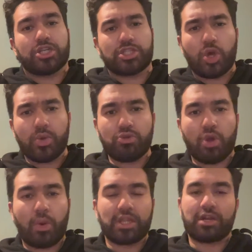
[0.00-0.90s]
Just so you
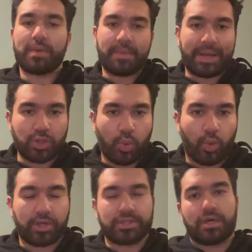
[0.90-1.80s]
know a little bit about the
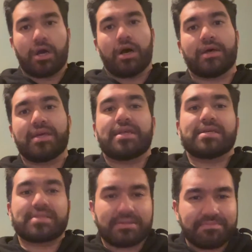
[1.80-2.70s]
world, it
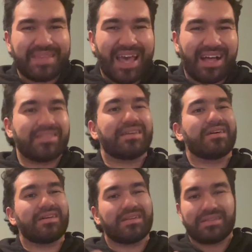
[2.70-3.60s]
is held in
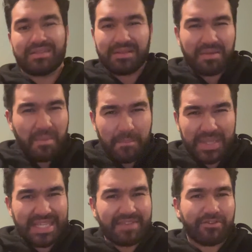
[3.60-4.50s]
a
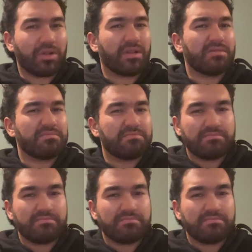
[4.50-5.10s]
medieval,